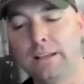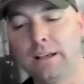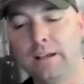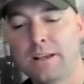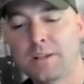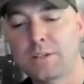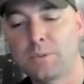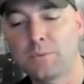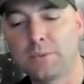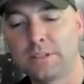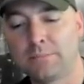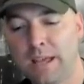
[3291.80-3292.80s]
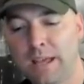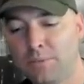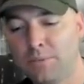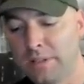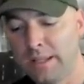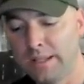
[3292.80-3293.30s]
actually,
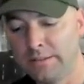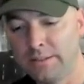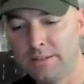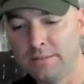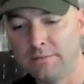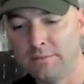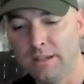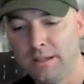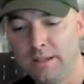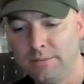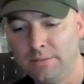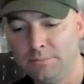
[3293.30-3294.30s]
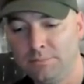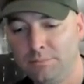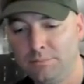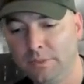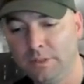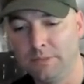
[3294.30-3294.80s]
back when I did
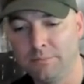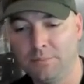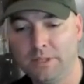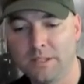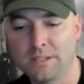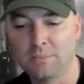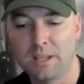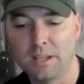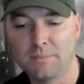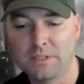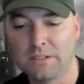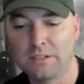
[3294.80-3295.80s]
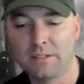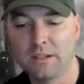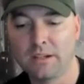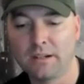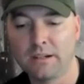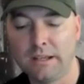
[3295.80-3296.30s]
play some games here and
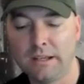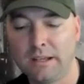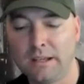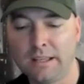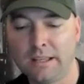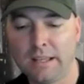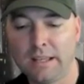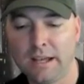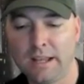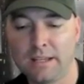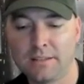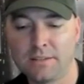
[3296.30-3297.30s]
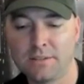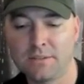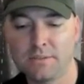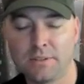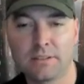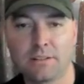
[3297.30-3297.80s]
there, I got
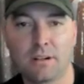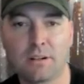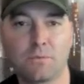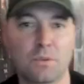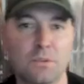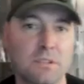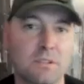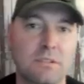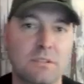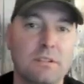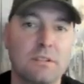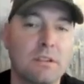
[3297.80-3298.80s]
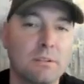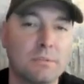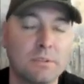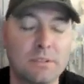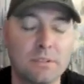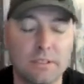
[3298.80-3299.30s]
into like Dark Forces
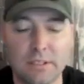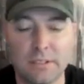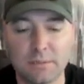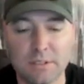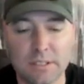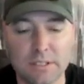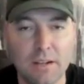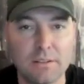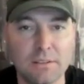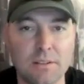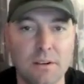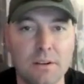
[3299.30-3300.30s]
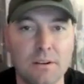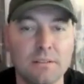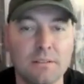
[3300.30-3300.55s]
with Kyle Katarn.